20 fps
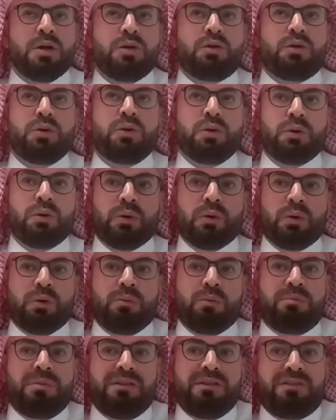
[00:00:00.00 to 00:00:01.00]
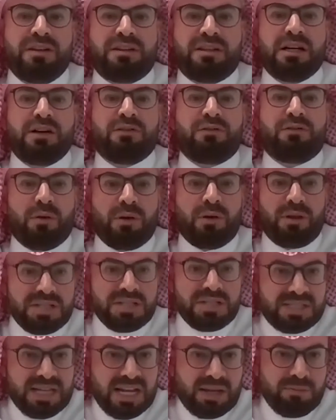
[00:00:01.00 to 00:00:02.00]
to be fitting for
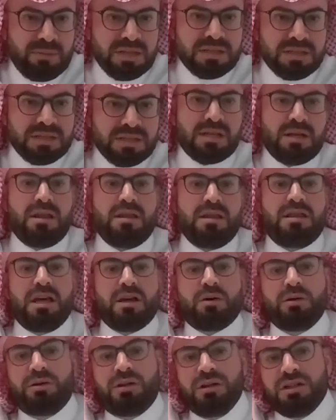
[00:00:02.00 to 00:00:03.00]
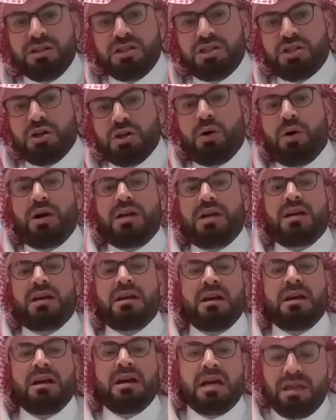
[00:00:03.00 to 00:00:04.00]
this segment. They could
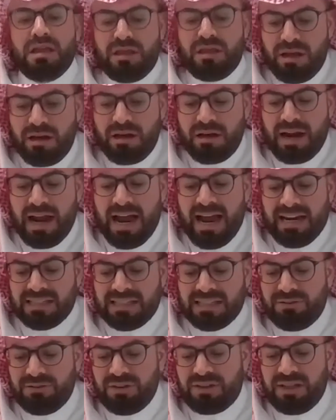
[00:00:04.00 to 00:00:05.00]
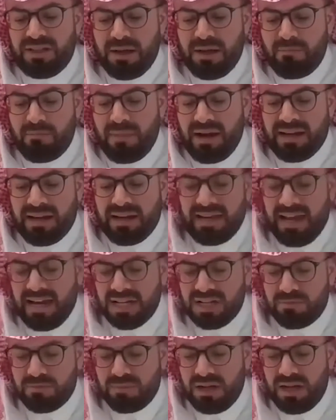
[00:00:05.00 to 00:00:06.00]
enjoy their activity in Mecca
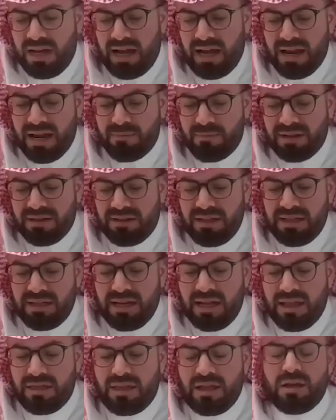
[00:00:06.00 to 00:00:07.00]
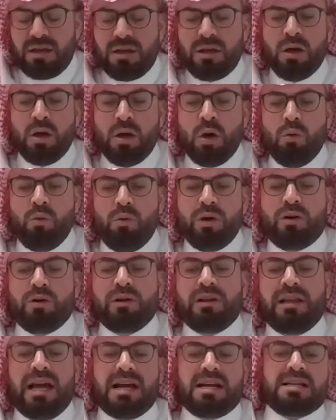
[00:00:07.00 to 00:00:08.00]
and Medina. Then we
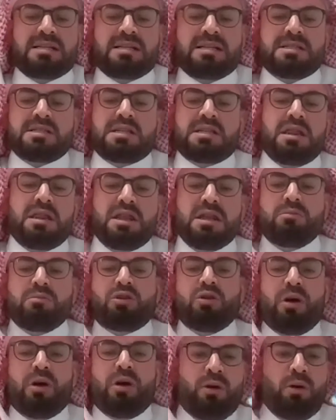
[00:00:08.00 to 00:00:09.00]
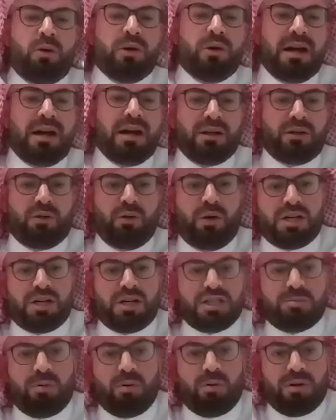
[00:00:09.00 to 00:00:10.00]
could send them to Al-Ula to
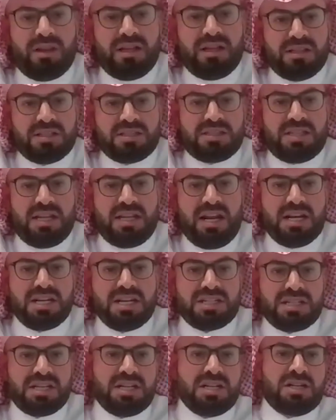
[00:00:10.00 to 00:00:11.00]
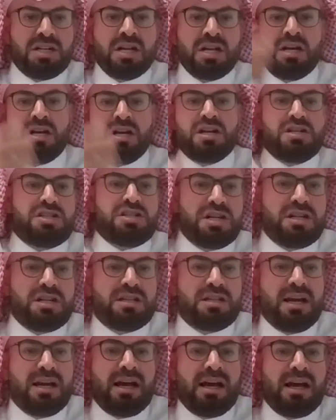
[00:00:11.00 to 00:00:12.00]
explore the destination,
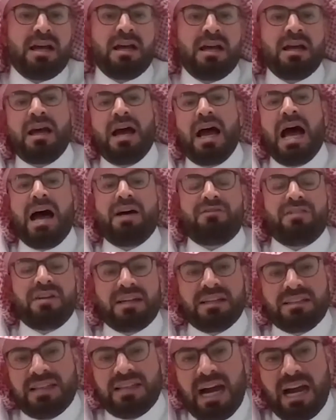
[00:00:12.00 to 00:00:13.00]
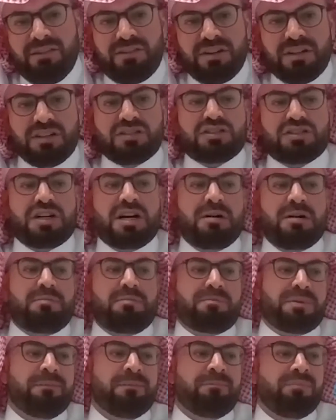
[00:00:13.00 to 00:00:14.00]
Jeddah, having a diving
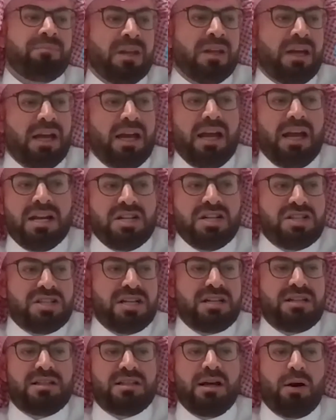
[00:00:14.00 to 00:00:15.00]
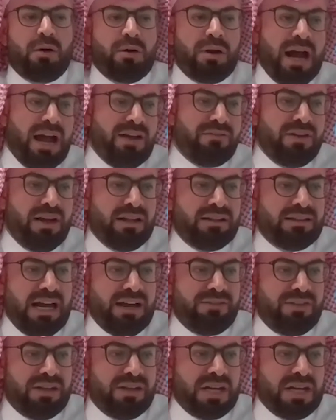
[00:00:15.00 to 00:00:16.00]
trip in Jeddah or having a
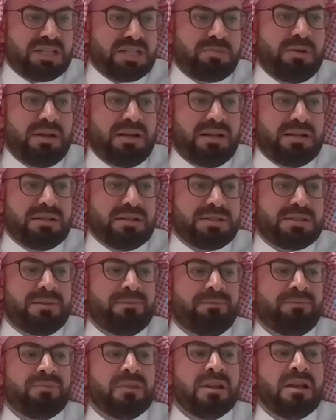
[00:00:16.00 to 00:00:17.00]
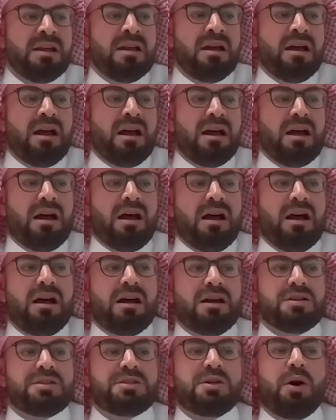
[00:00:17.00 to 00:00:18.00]
diving experience.
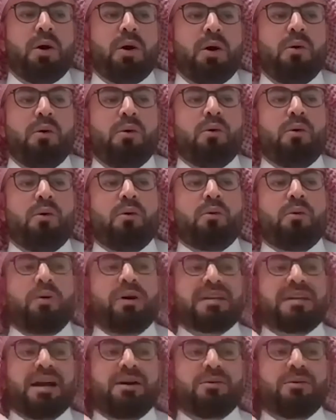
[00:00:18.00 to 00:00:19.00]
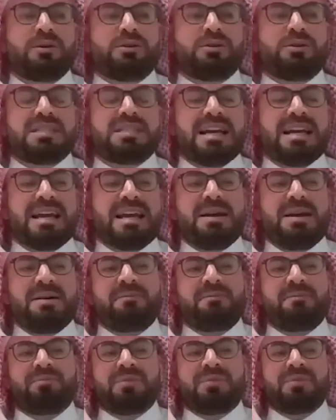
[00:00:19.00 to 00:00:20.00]
So what I want to
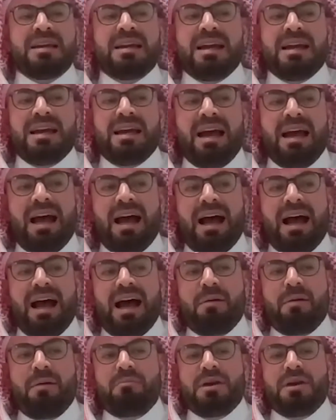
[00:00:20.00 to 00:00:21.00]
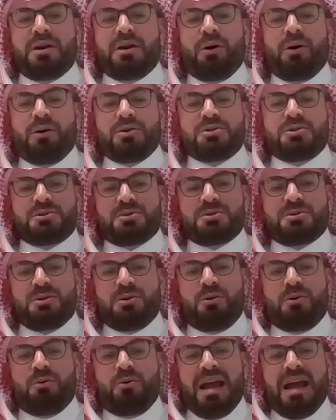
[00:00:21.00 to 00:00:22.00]
say, because
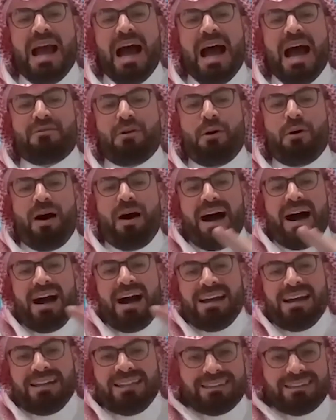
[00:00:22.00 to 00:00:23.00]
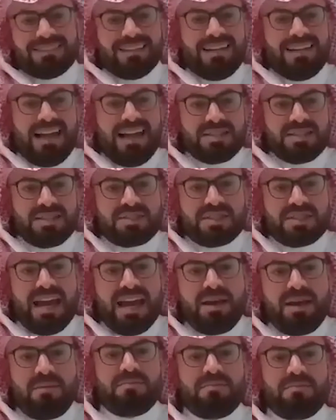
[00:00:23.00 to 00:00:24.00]
we have a wide
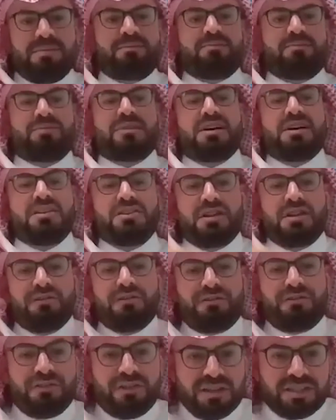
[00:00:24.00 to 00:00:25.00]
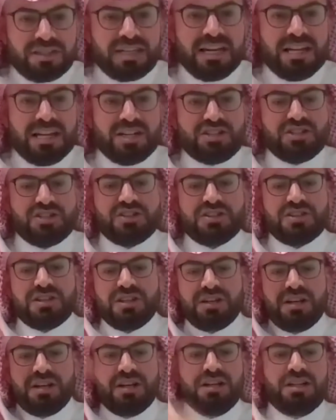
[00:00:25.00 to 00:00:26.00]
landscape, different
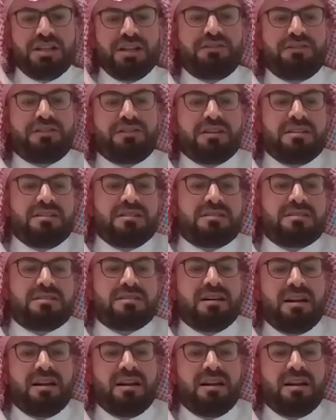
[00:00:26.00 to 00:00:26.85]
culture, different